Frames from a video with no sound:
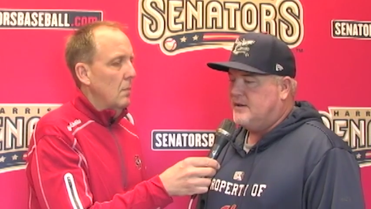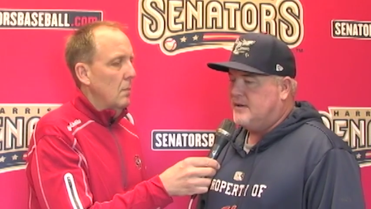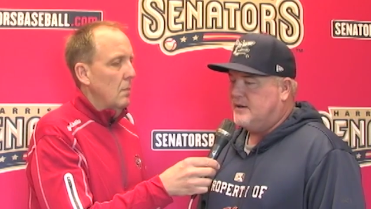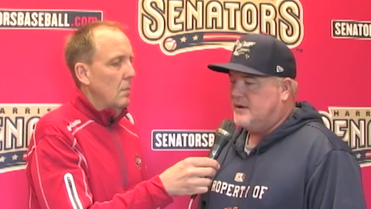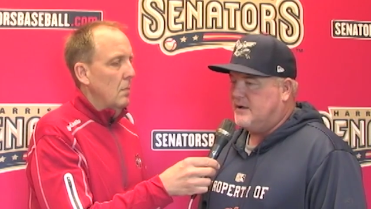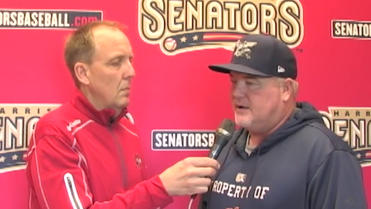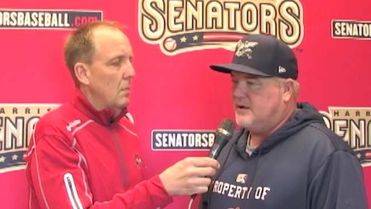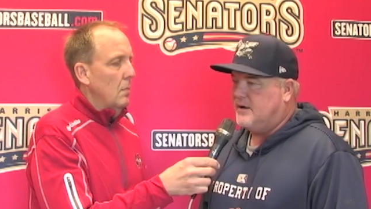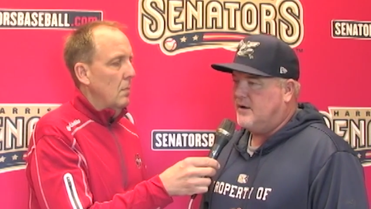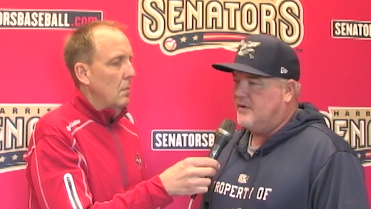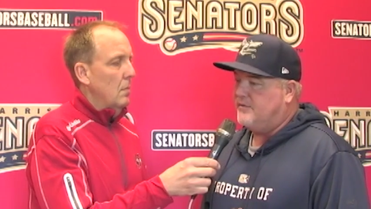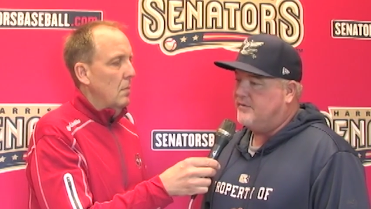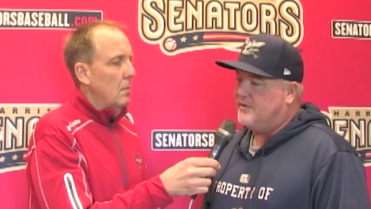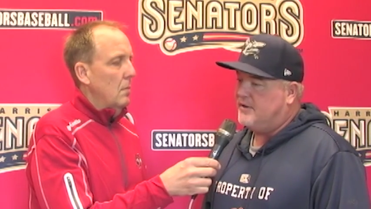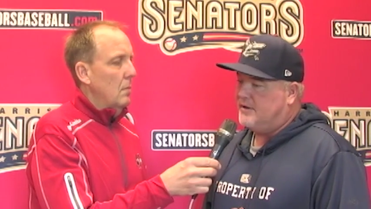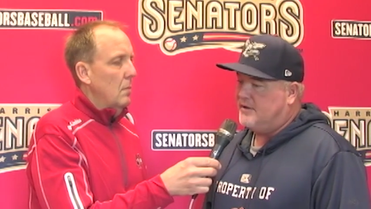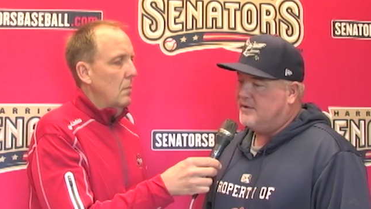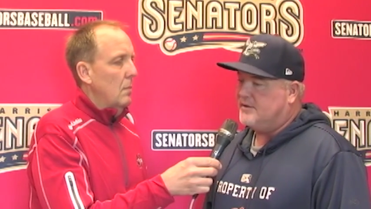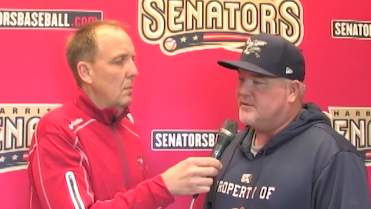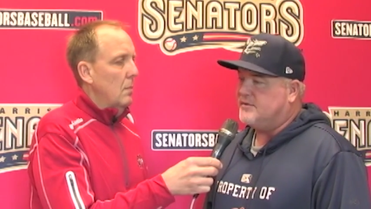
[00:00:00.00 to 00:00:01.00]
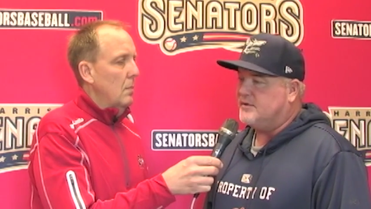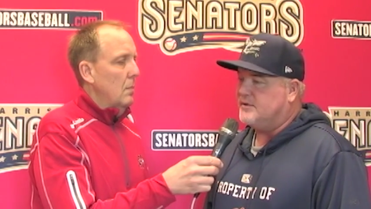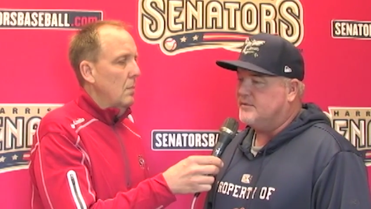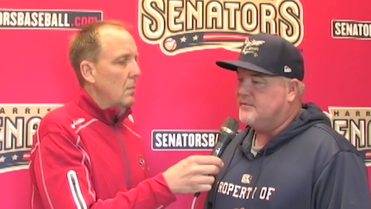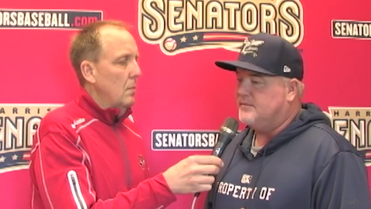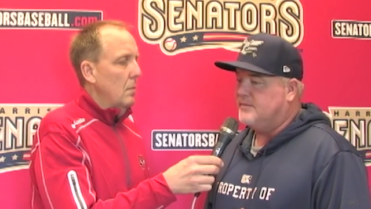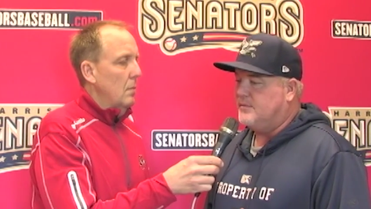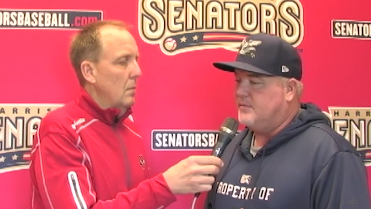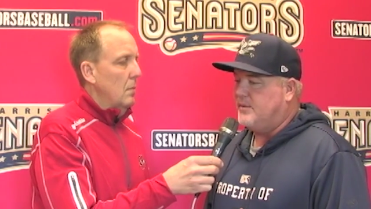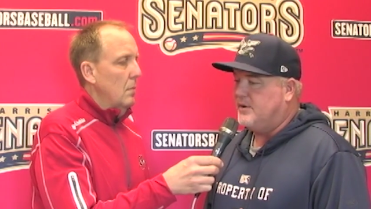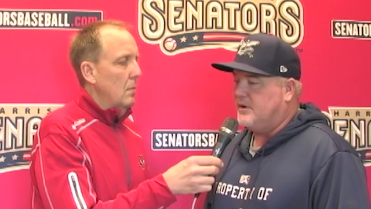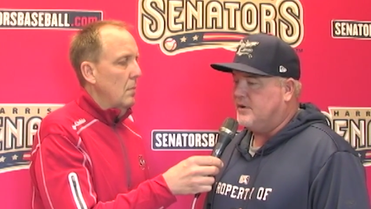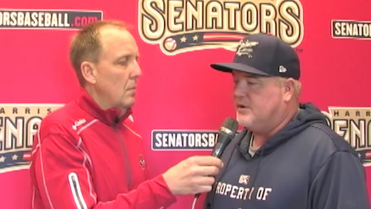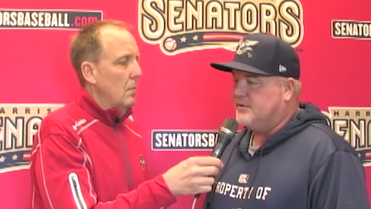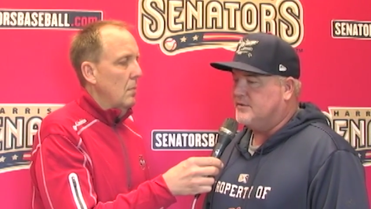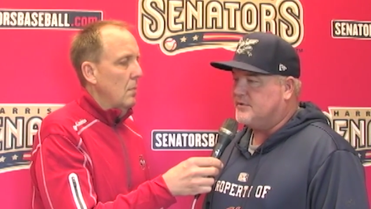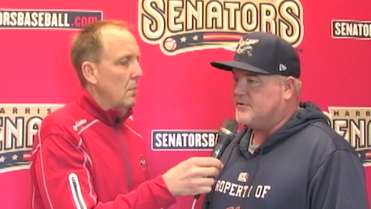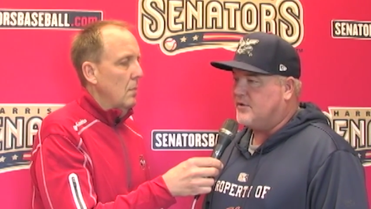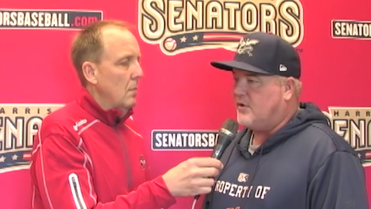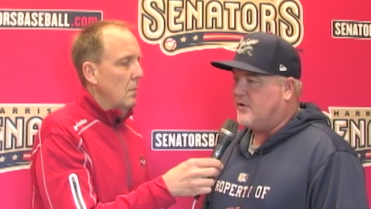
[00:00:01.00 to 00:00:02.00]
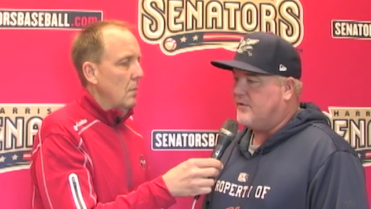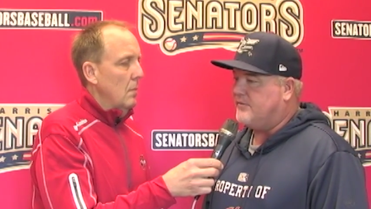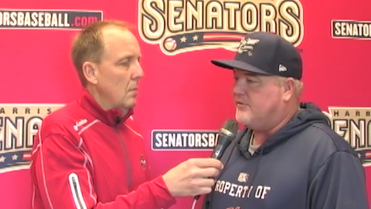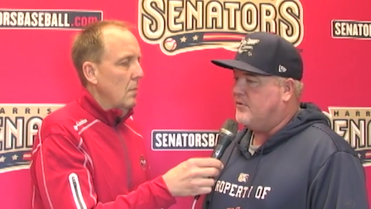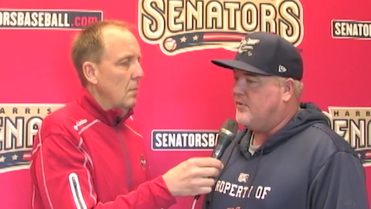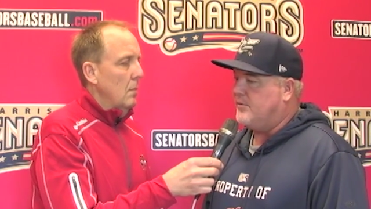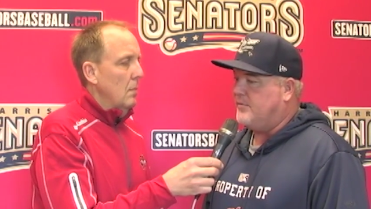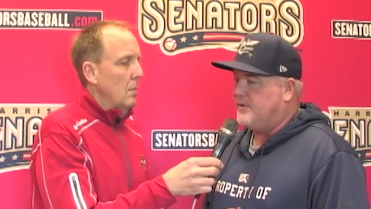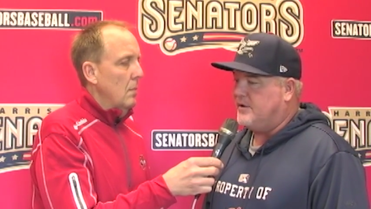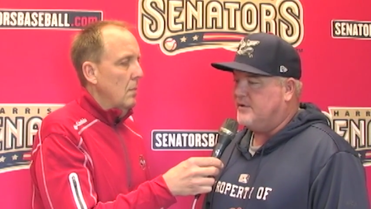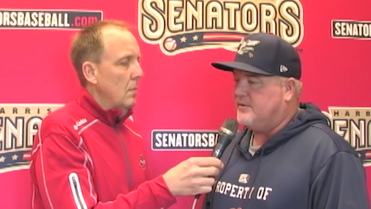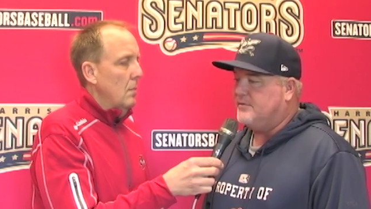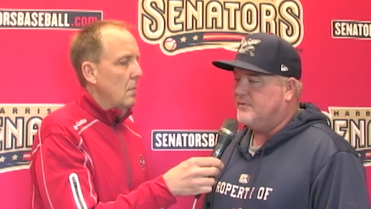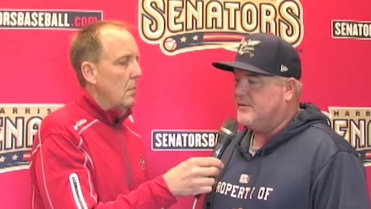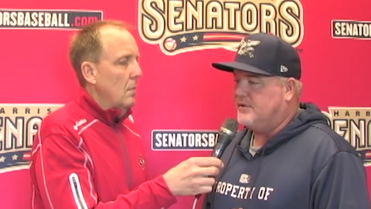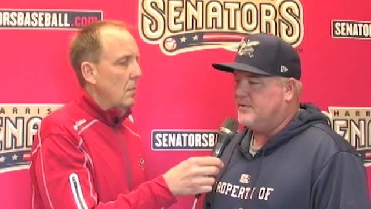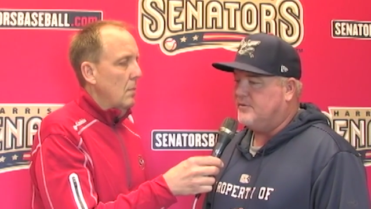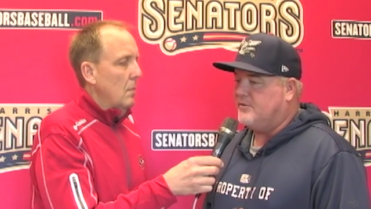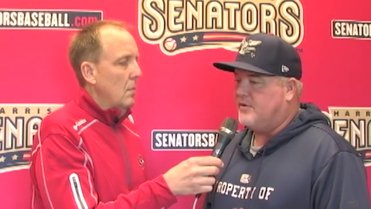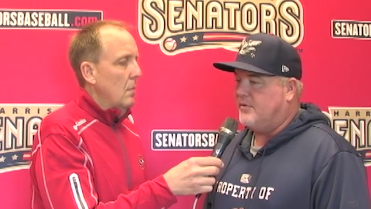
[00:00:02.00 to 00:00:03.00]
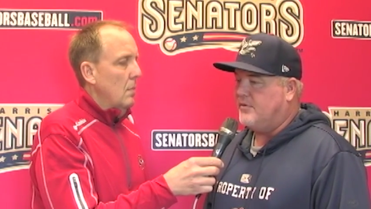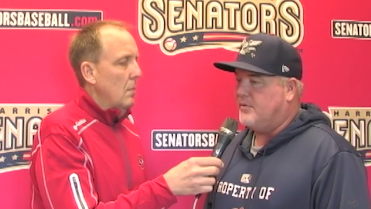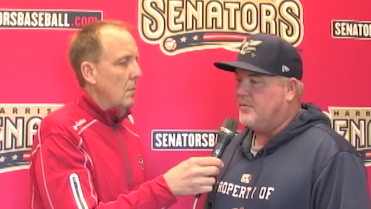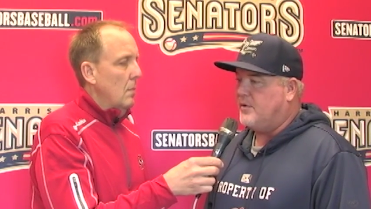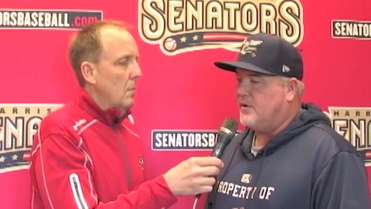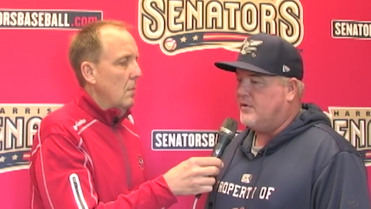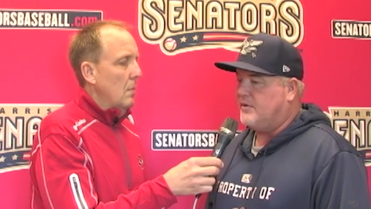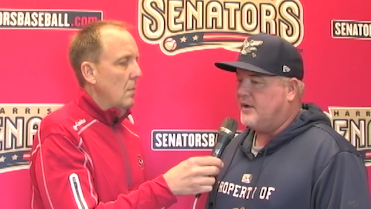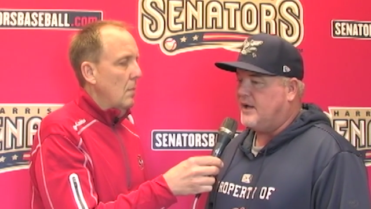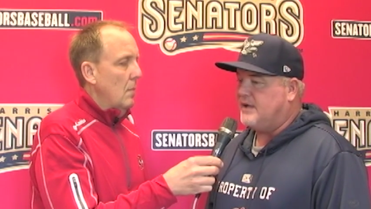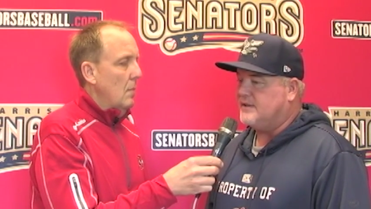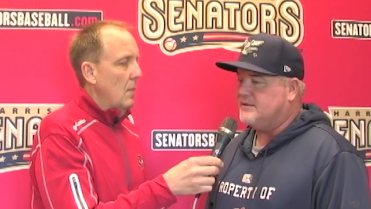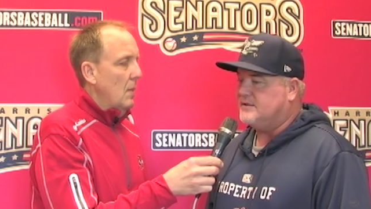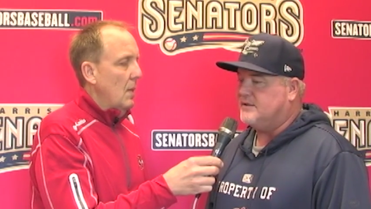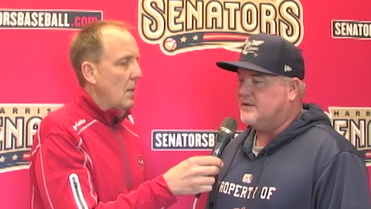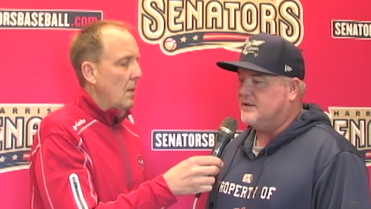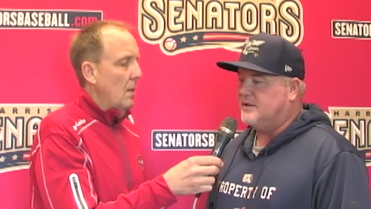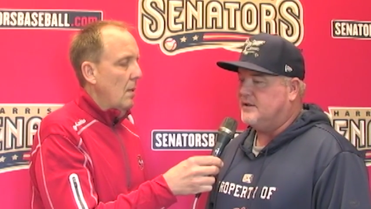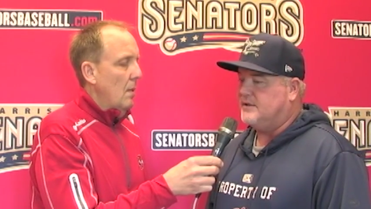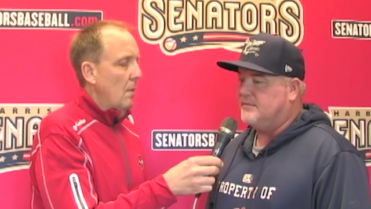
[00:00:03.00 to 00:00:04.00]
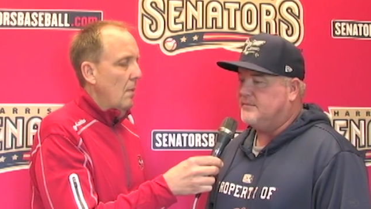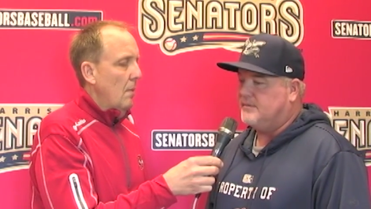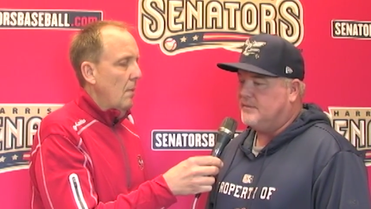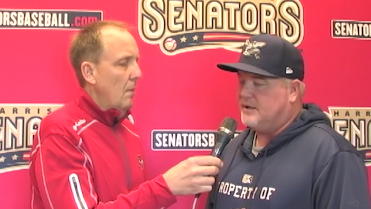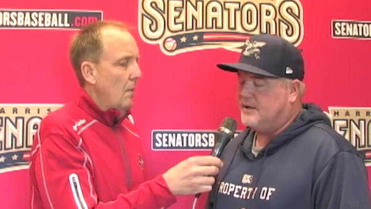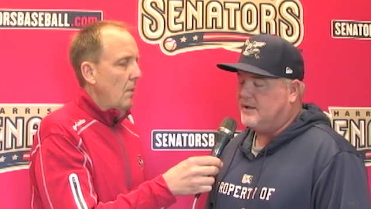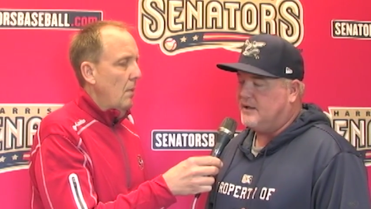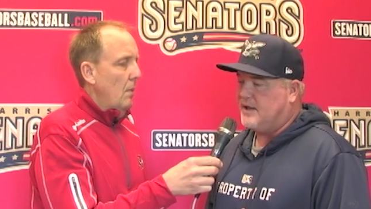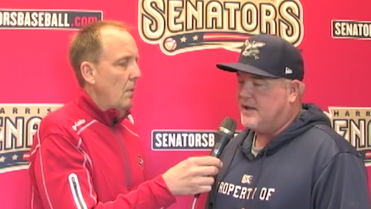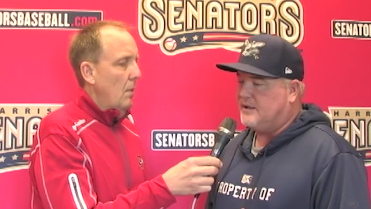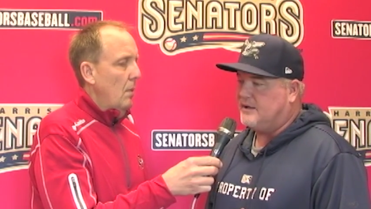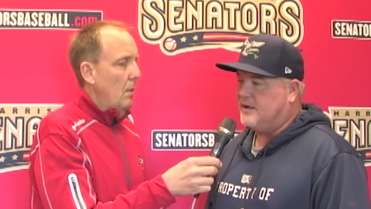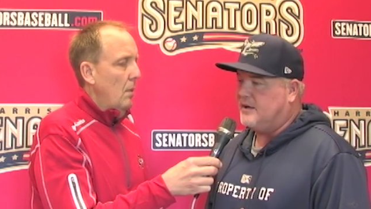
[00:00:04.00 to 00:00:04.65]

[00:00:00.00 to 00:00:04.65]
Speaker 1: uh, hopefully this will be a good start for him. But he, he drove the ball nicely and and he got